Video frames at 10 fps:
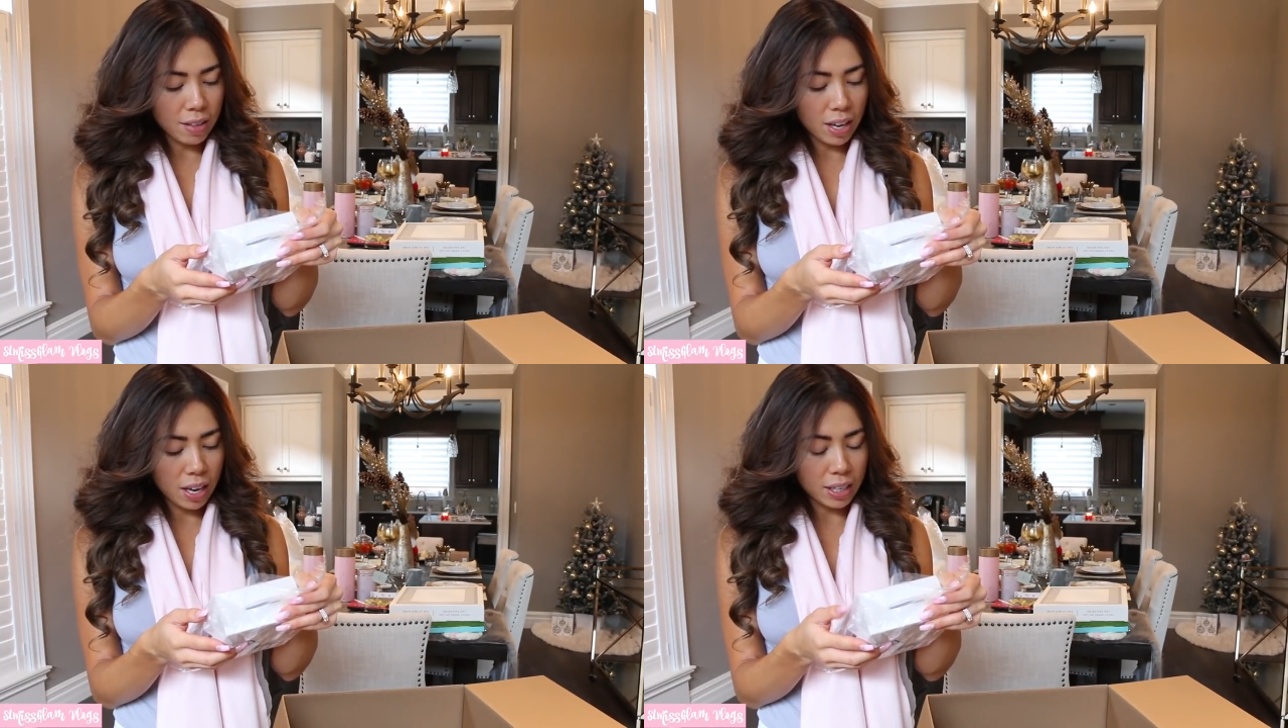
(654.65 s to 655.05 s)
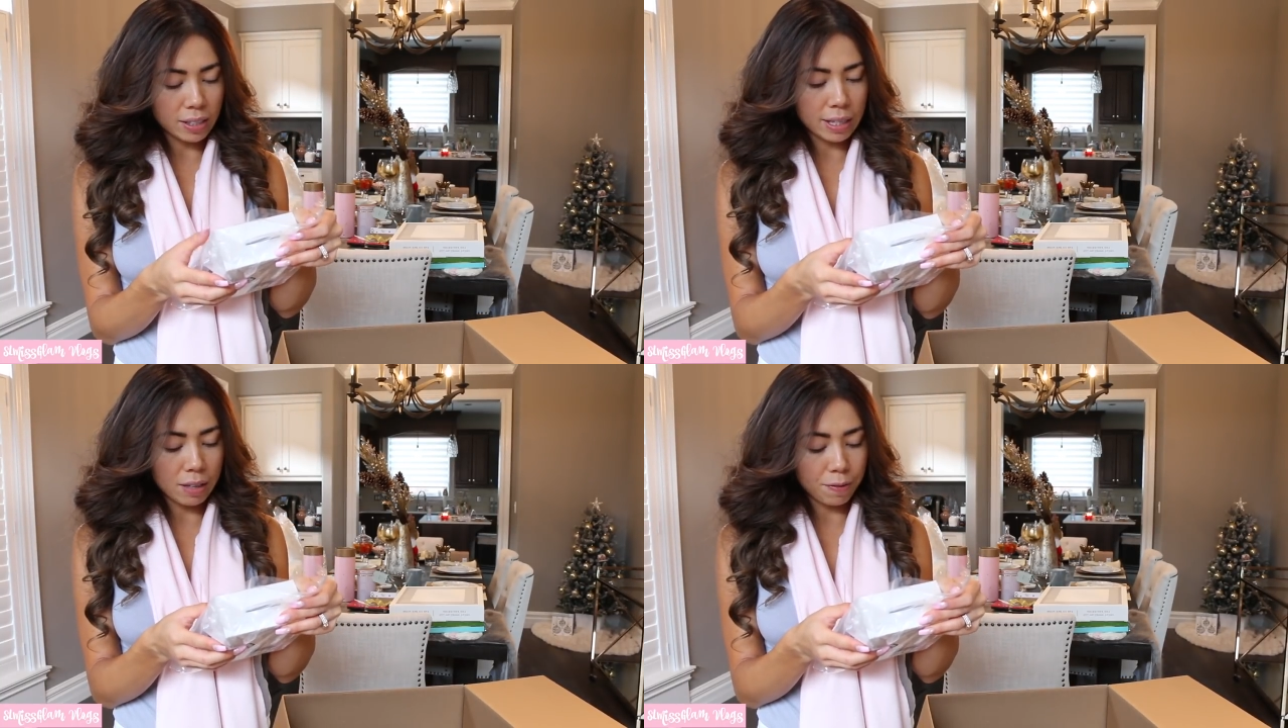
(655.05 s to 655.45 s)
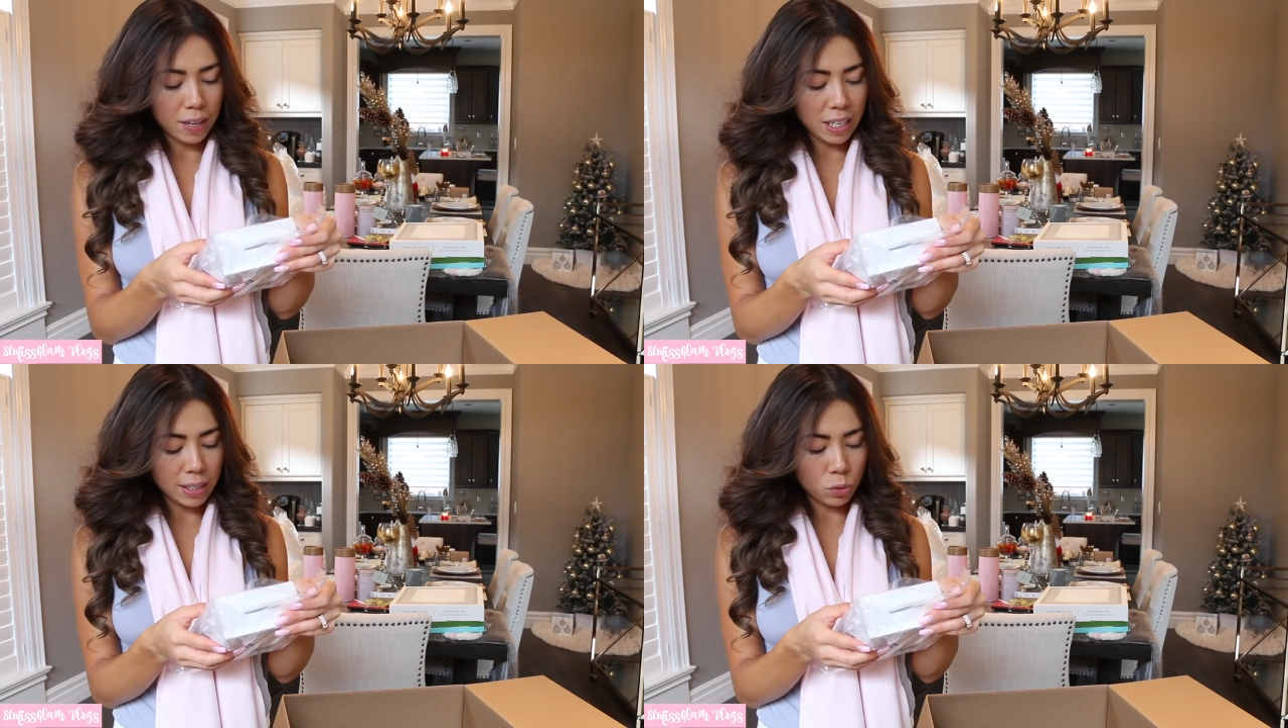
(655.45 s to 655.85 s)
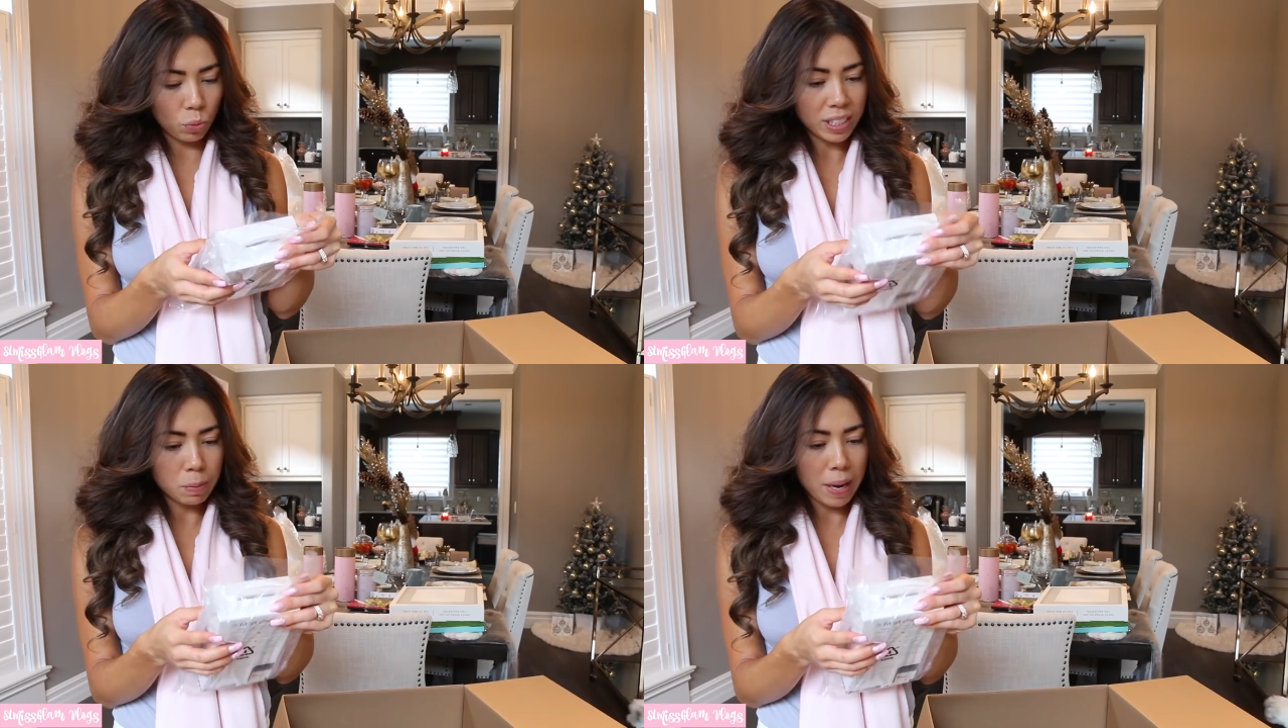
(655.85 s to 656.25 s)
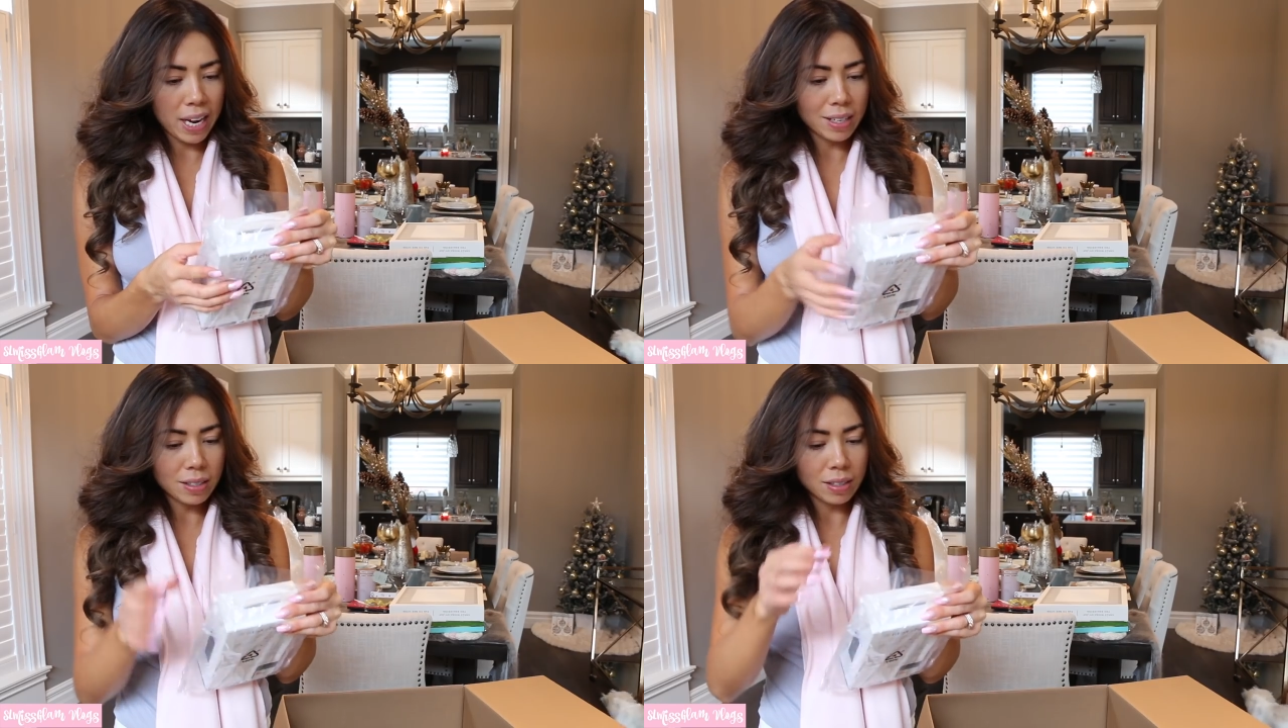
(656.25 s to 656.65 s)
and then it's the fitness
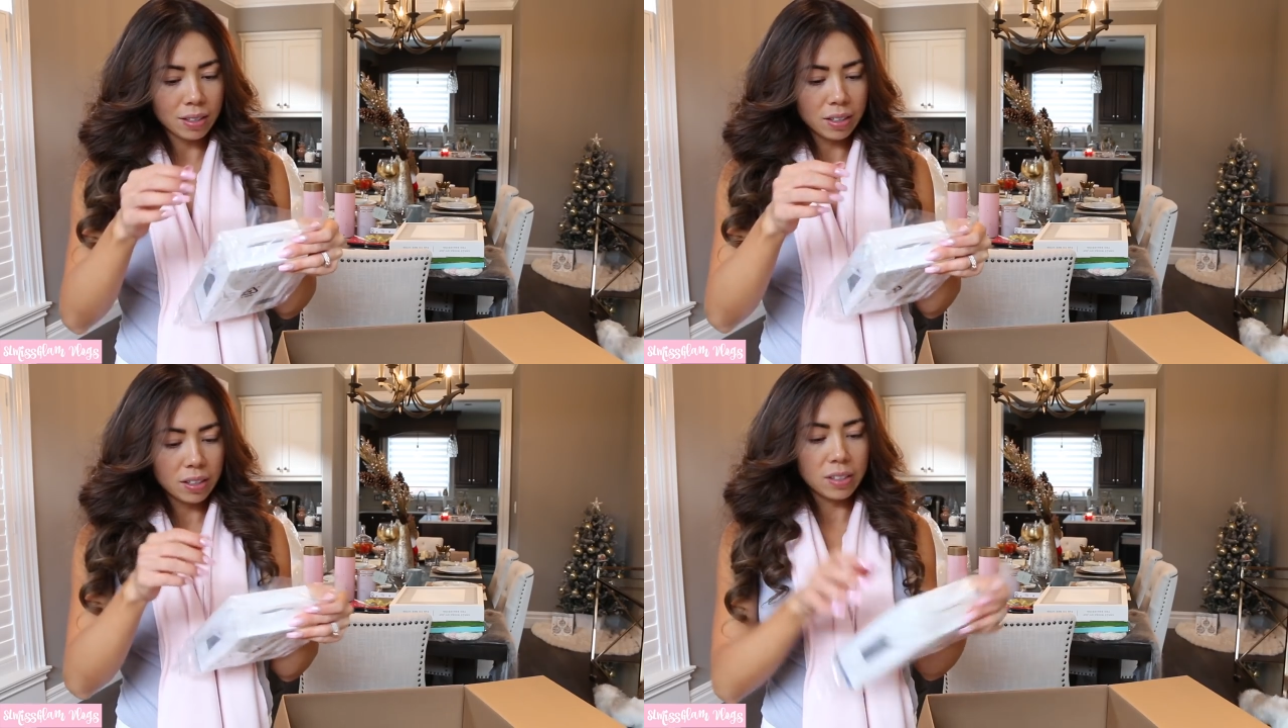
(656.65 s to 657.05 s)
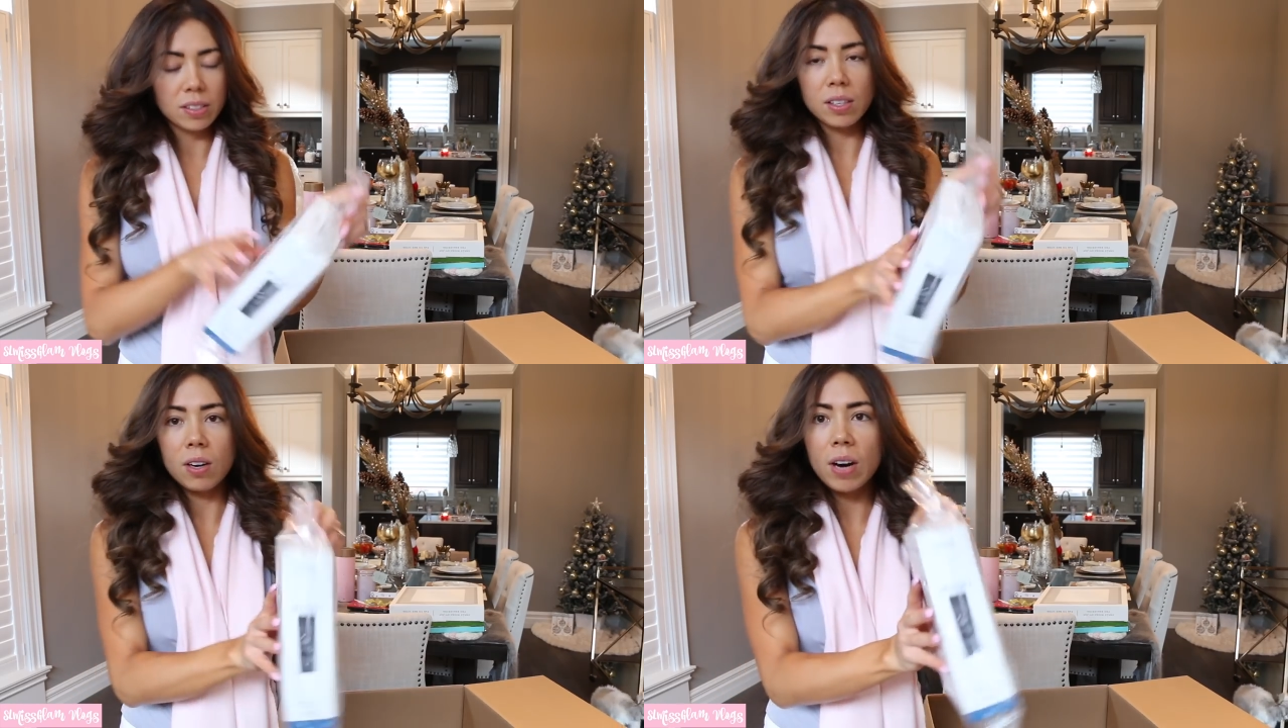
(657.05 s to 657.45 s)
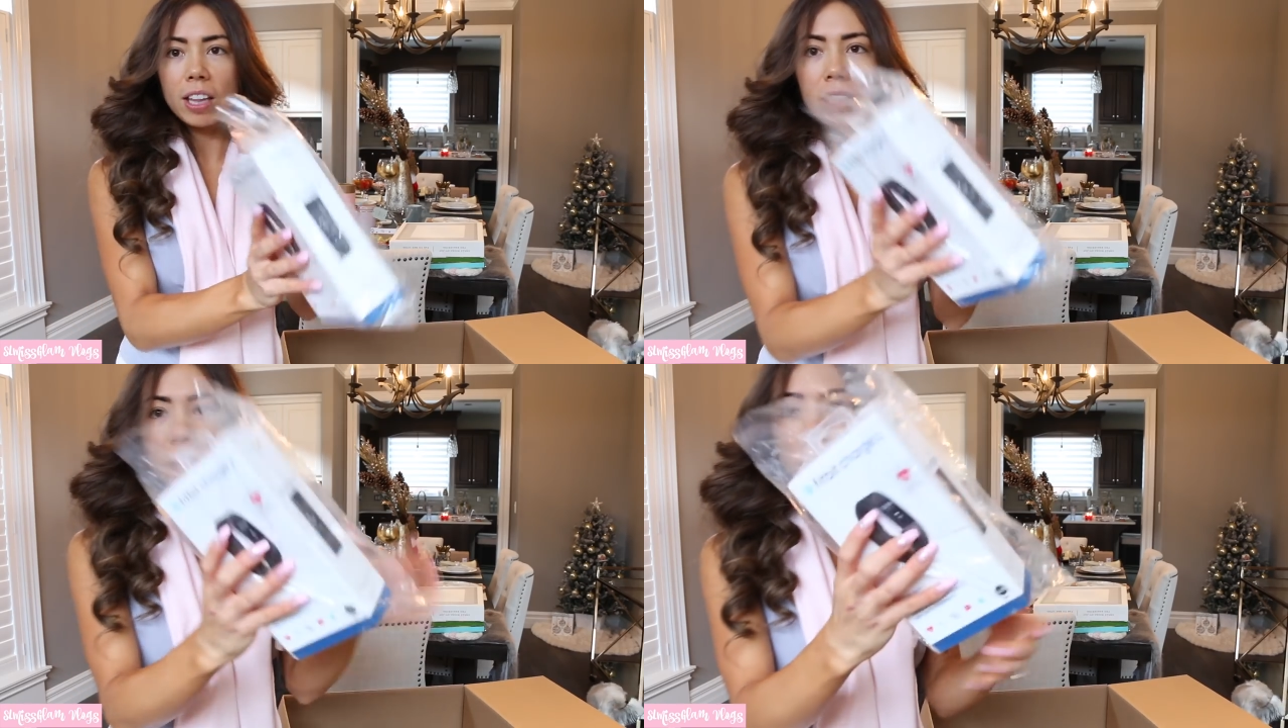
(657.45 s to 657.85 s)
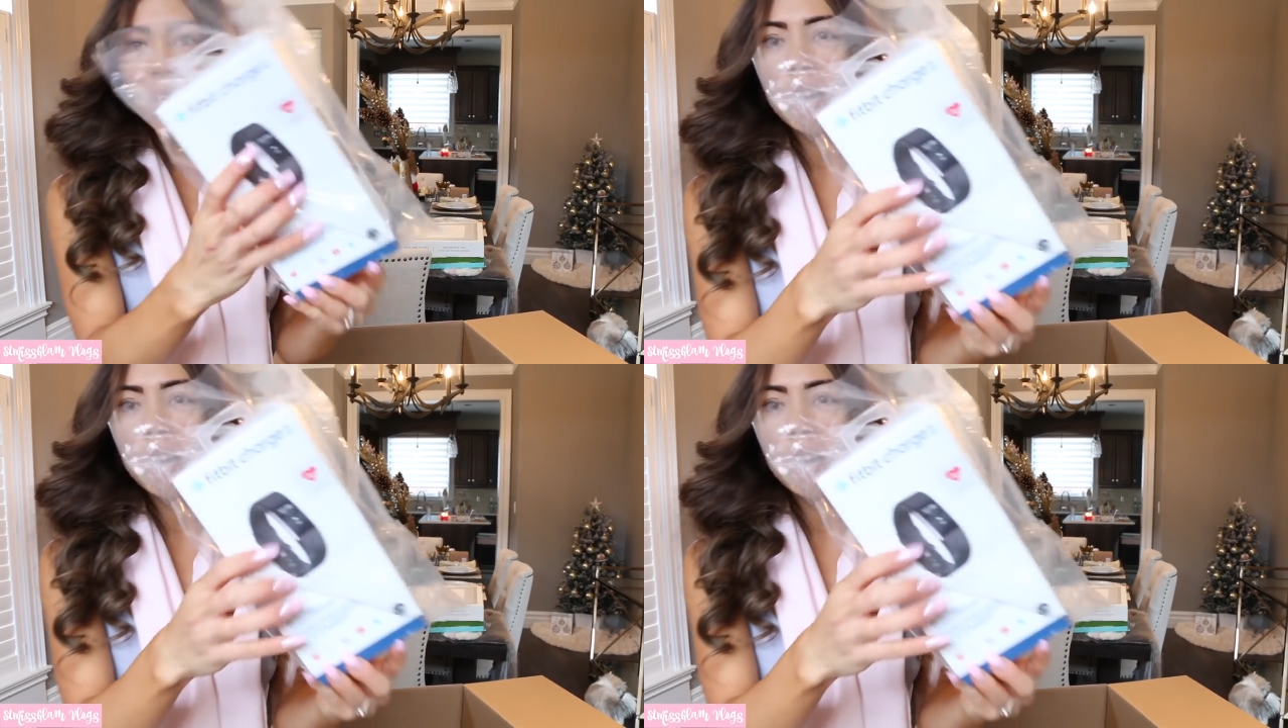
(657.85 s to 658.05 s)
wristband. So I thought that'd be